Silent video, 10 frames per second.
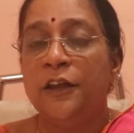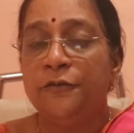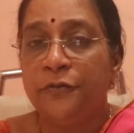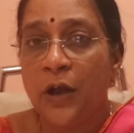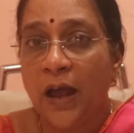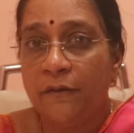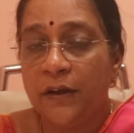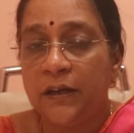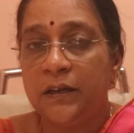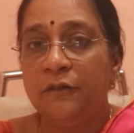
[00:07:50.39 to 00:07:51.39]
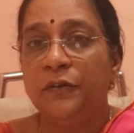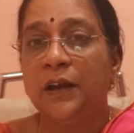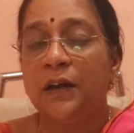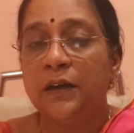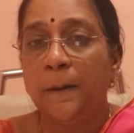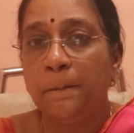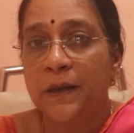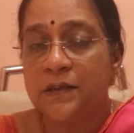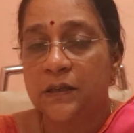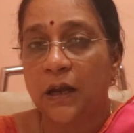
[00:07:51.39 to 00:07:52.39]
If you have any difficulty,
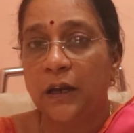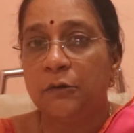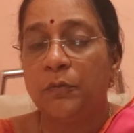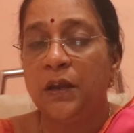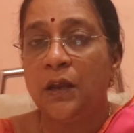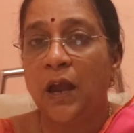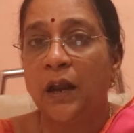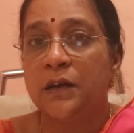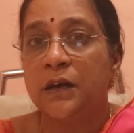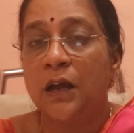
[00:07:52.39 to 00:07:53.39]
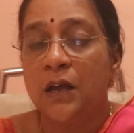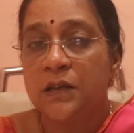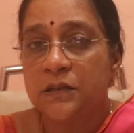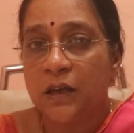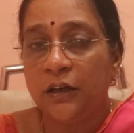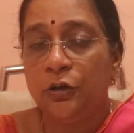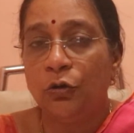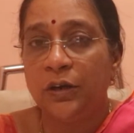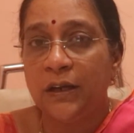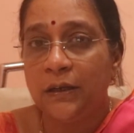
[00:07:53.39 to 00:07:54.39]
please connect me and send
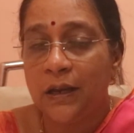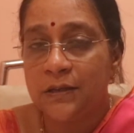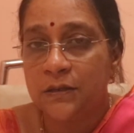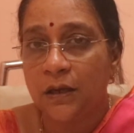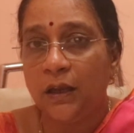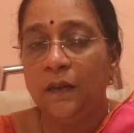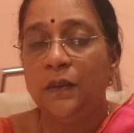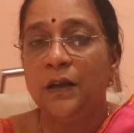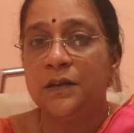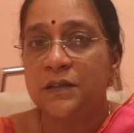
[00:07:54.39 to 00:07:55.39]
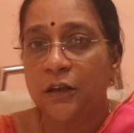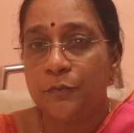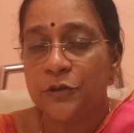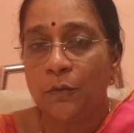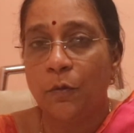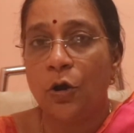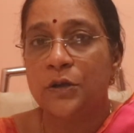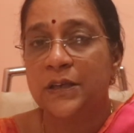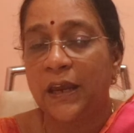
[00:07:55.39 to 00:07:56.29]
your details in the description box.